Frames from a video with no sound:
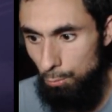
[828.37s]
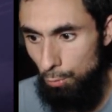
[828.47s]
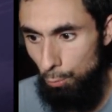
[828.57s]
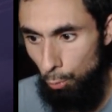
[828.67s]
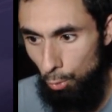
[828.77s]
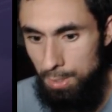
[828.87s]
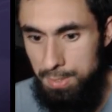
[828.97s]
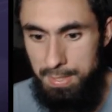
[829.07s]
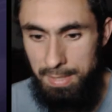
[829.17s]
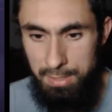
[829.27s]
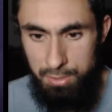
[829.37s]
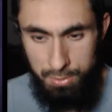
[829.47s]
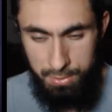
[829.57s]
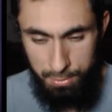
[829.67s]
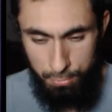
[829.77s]
rewards that they
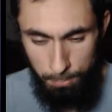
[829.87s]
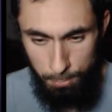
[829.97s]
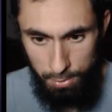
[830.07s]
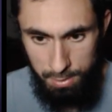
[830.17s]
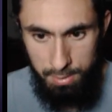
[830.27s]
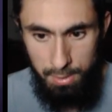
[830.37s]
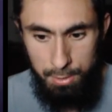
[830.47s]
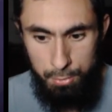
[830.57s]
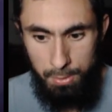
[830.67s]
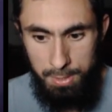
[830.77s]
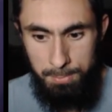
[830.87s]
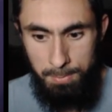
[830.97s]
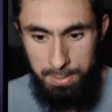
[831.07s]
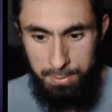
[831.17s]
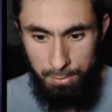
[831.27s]
just distributed to us
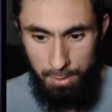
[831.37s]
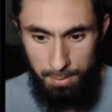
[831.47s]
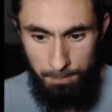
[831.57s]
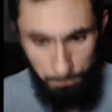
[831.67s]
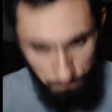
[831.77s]
based on